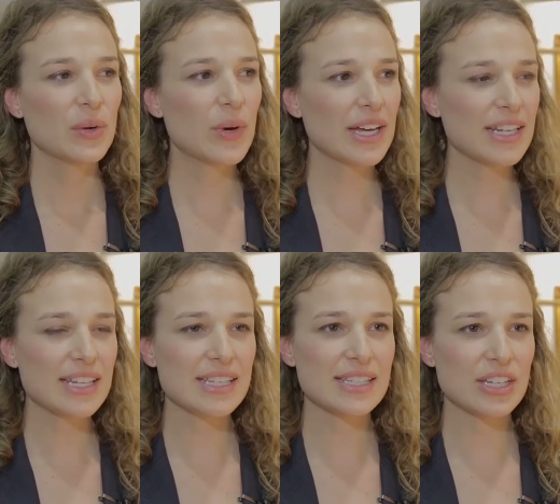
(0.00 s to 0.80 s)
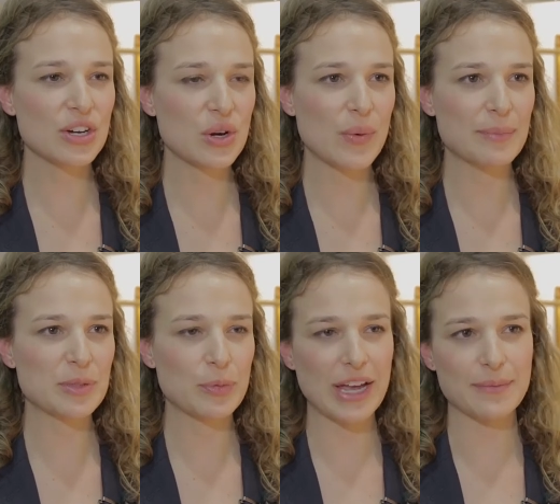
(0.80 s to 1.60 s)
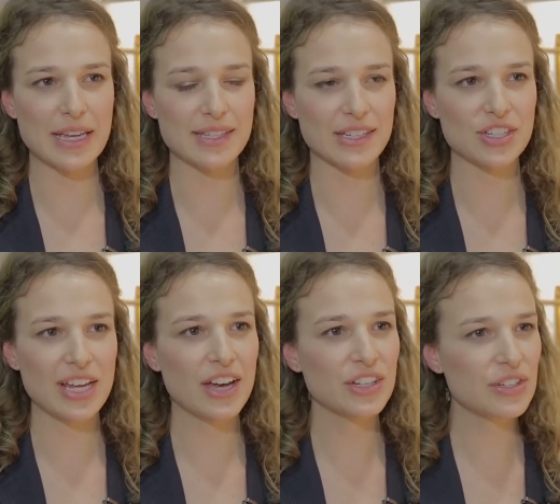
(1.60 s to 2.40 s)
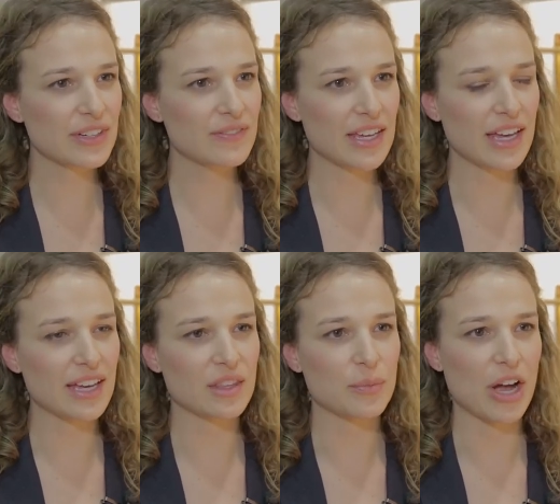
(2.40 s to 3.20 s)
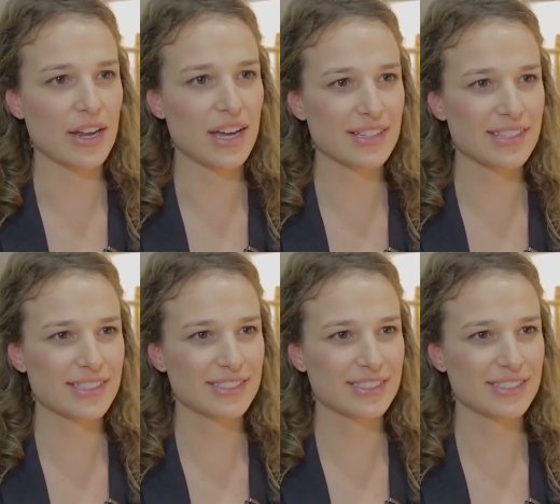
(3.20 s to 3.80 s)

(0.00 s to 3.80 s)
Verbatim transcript: What is Cocoweb's brand message and how do you convey that in the products?